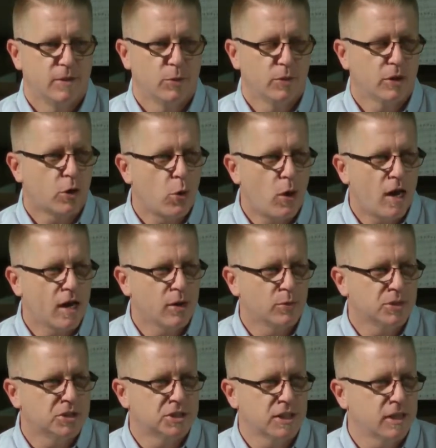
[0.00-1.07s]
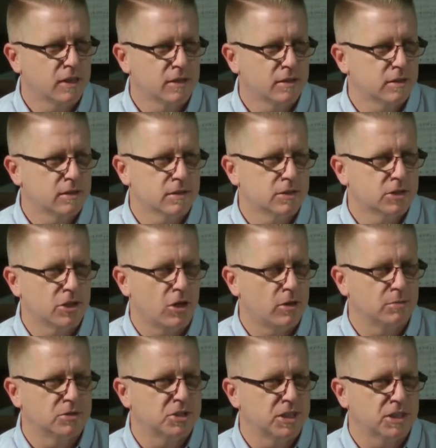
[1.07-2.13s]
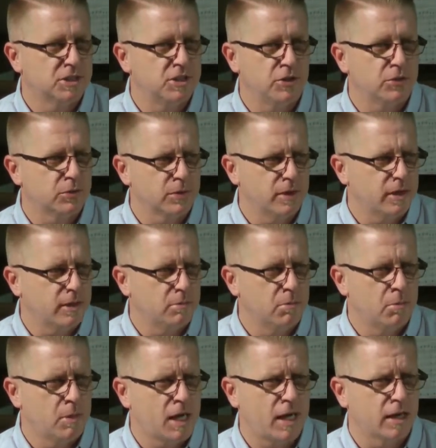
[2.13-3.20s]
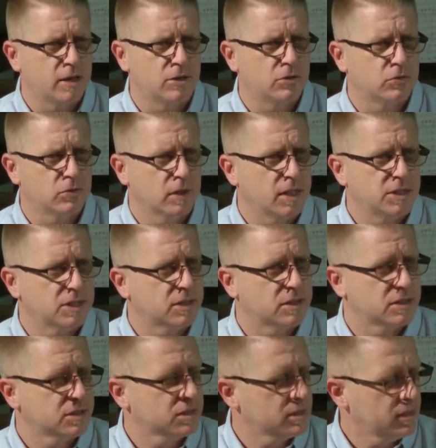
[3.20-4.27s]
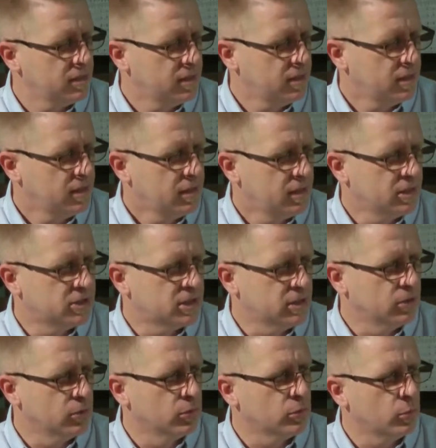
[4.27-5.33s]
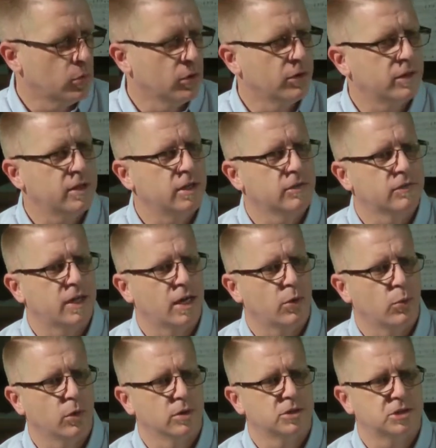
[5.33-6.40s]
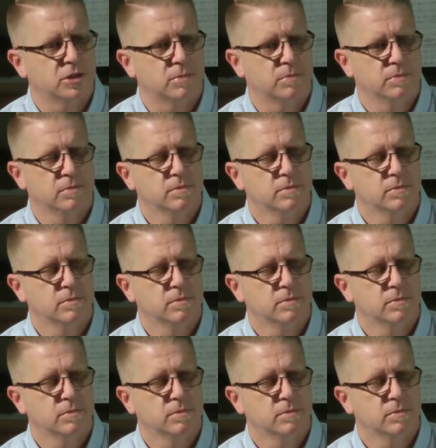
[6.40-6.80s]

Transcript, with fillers: When the choir was singing Psalm 63, my gracious, is the Lord worthy of that worship?